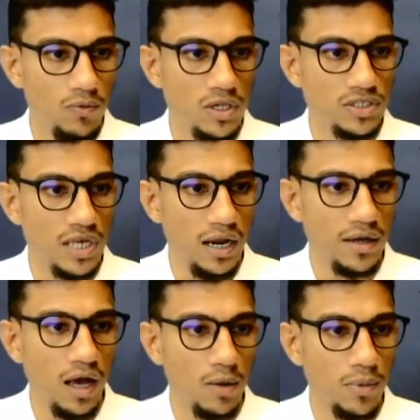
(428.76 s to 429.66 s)
We'll
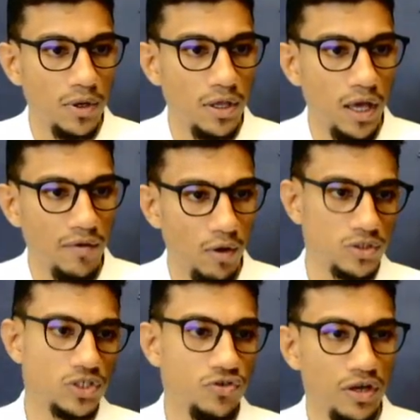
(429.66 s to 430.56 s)
select Harmony Haven
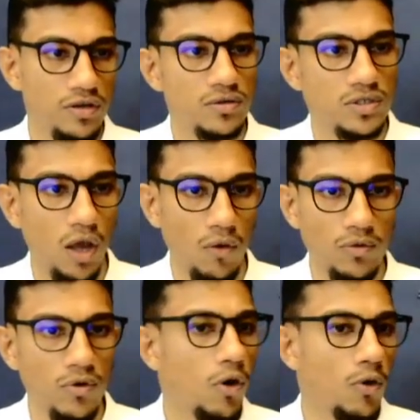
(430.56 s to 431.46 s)
or String
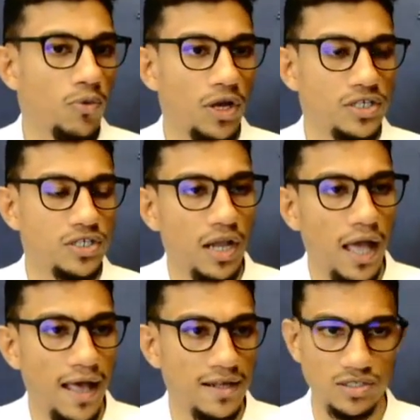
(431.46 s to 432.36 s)
Sound
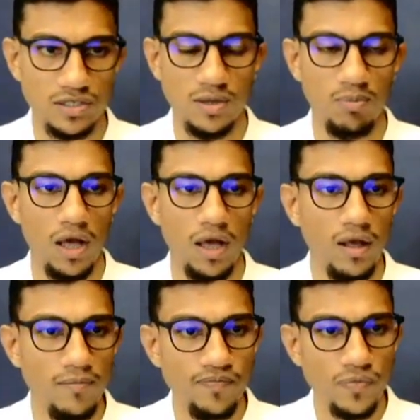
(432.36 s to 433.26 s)
Corporation as the
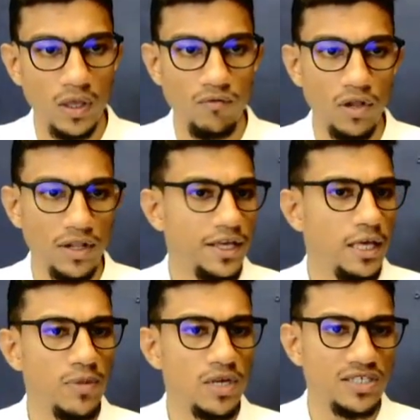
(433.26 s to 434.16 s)
supplier. We'll
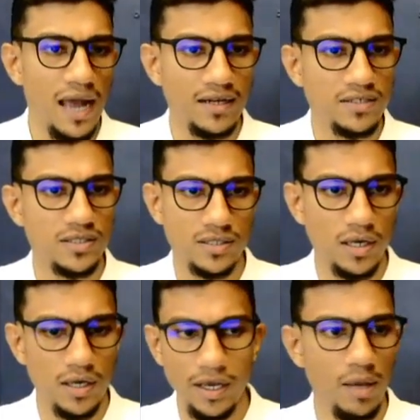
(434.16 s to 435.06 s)
keep the
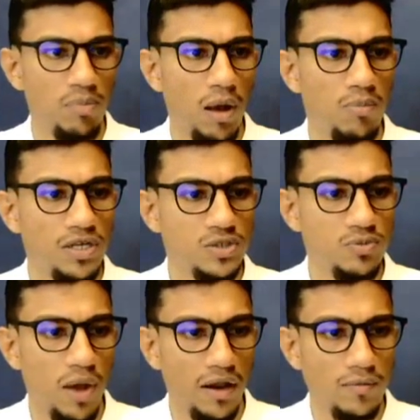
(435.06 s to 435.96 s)
status in a
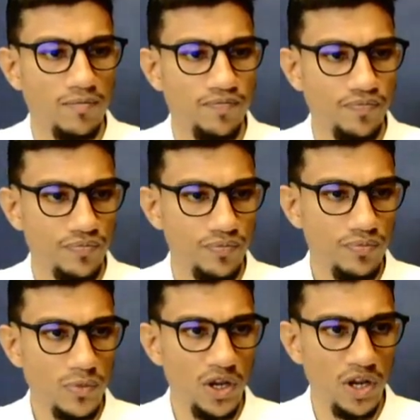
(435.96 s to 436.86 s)
published manner.
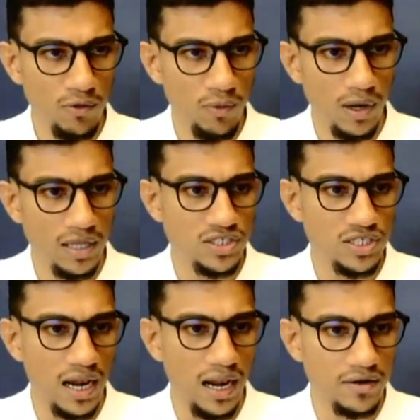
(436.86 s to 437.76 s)
Now let's
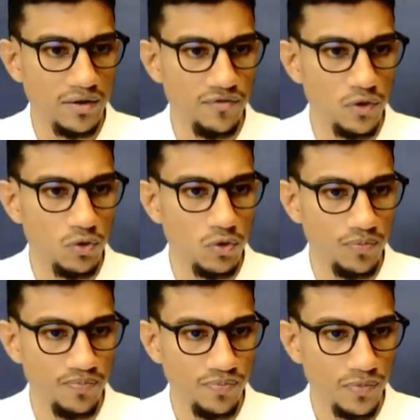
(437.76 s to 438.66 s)
select a
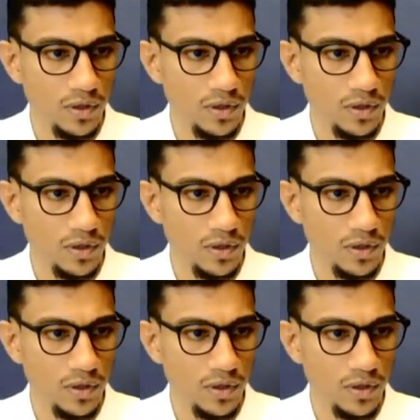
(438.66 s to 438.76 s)
few.